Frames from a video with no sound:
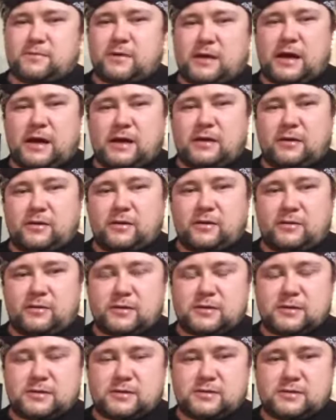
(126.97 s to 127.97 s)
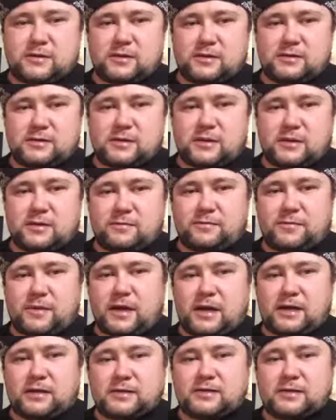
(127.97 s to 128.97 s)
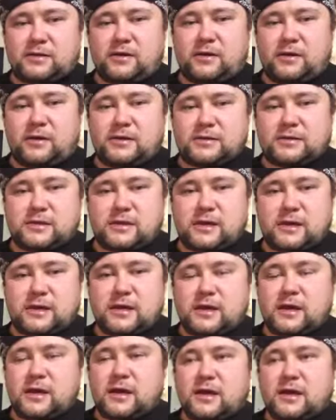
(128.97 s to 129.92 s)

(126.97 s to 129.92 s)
I don't know, it's not the best, honestly.